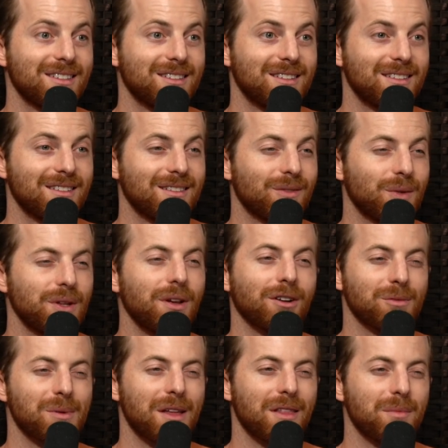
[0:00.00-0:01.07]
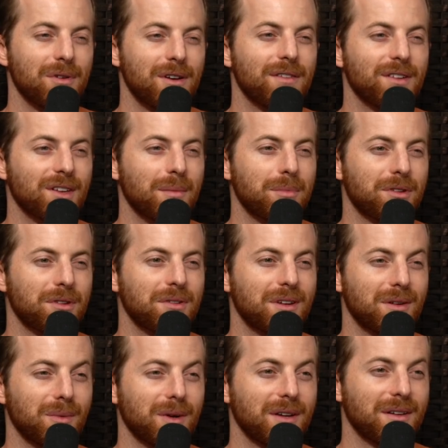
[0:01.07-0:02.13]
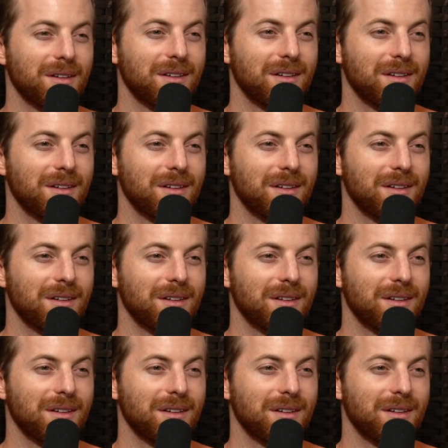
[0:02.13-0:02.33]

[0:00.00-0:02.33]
We talked about it in the previous episode, didn't we?